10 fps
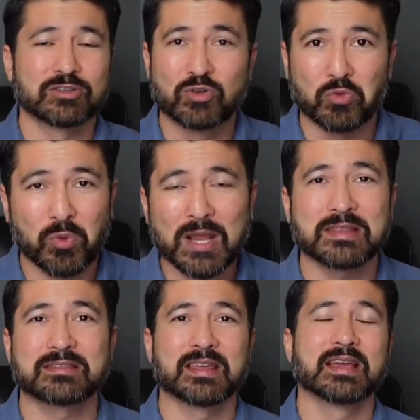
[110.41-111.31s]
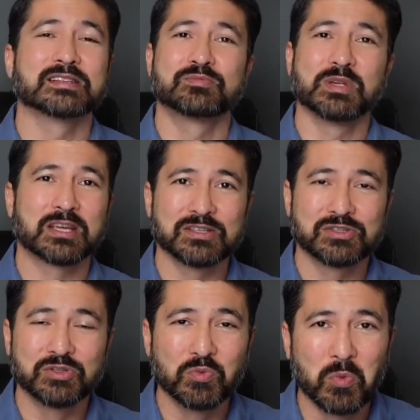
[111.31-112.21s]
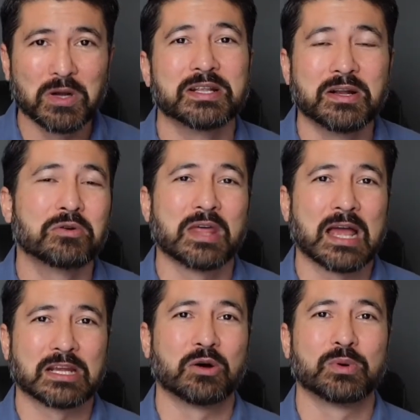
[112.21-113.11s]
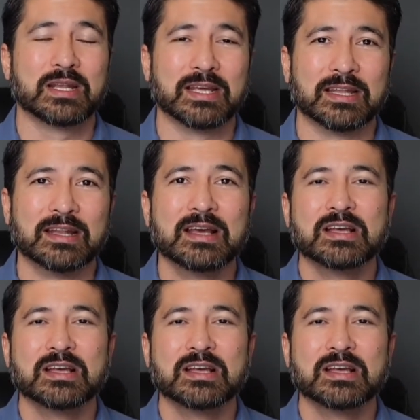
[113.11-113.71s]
great things because you want to know that going in.